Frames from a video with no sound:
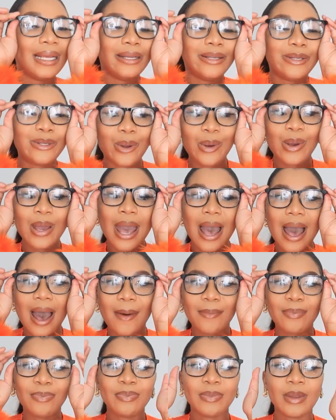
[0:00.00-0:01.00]
So
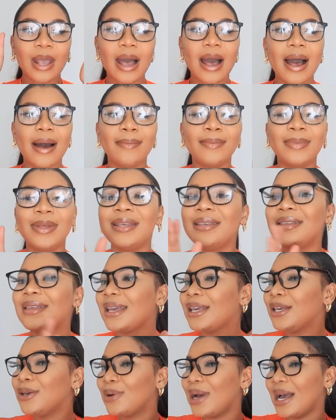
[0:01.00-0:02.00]
yeah.
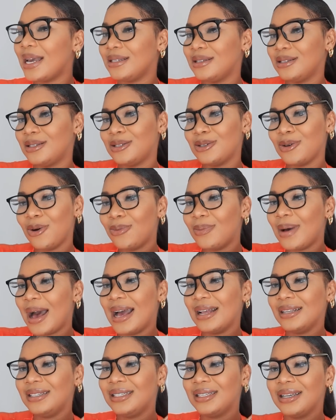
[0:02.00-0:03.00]
Thank you guys so
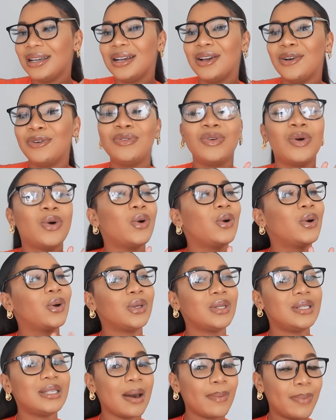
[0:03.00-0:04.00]
much
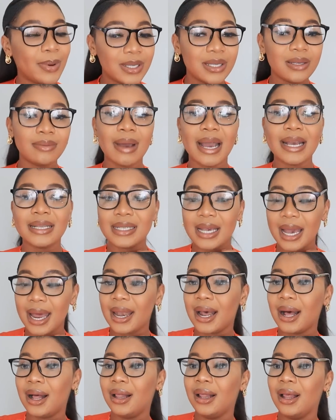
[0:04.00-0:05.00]
for supporting my
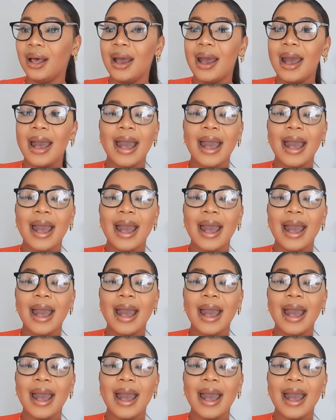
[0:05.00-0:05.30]
channel,